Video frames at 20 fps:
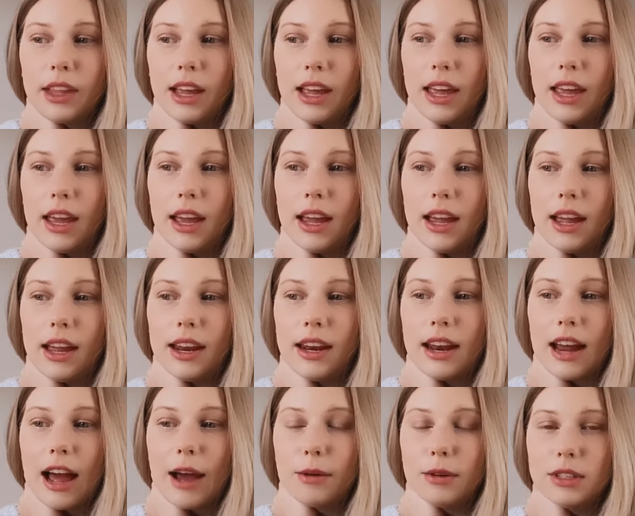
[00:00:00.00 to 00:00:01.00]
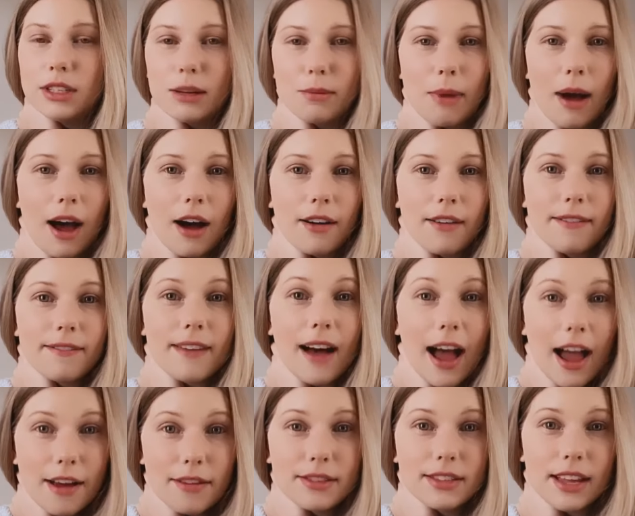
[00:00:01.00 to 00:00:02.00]
and I was about
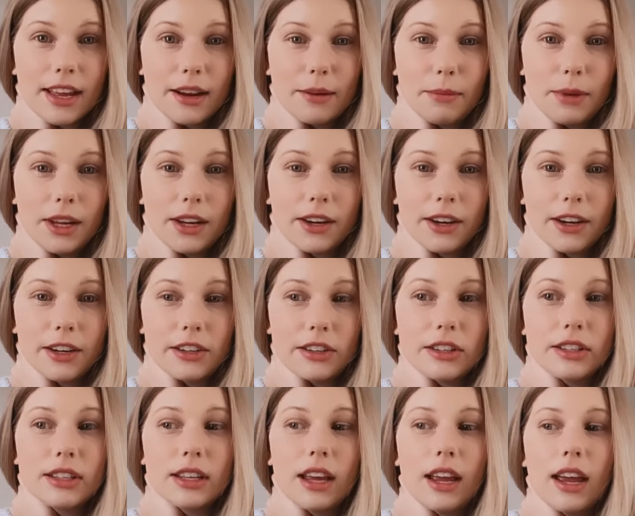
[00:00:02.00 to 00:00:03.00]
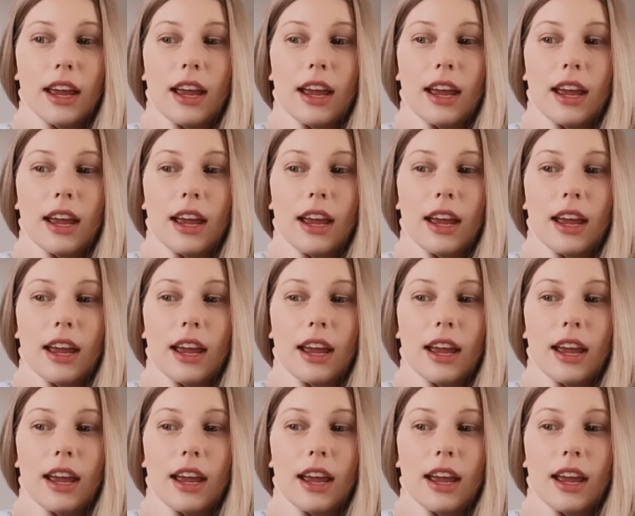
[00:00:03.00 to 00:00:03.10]
5 centimeters.